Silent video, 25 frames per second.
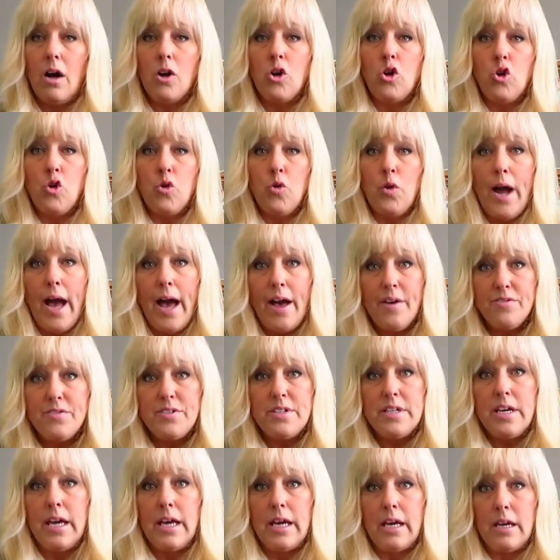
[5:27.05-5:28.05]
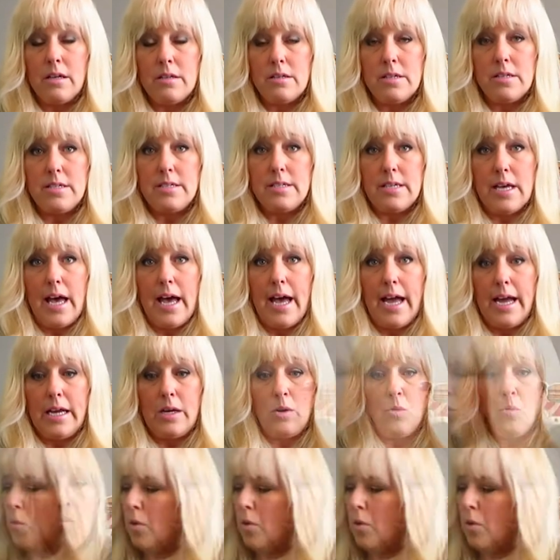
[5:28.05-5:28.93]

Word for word: crafting side